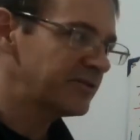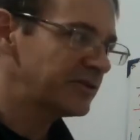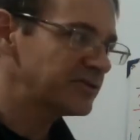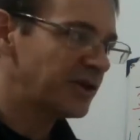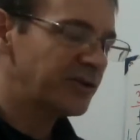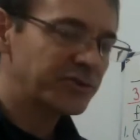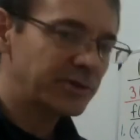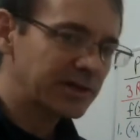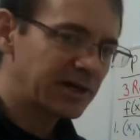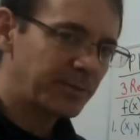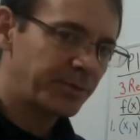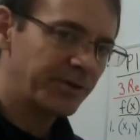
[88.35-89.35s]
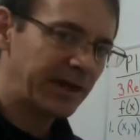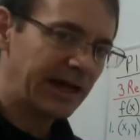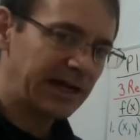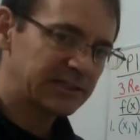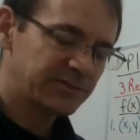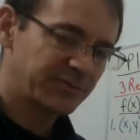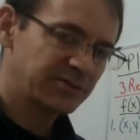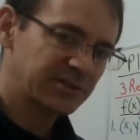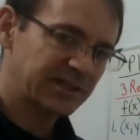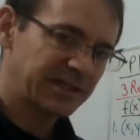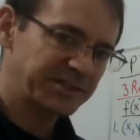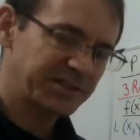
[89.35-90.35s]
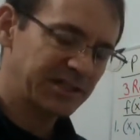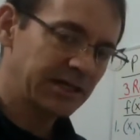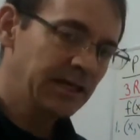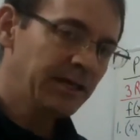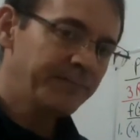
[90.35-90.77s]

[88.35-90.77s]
There's also a couple that ask for sketching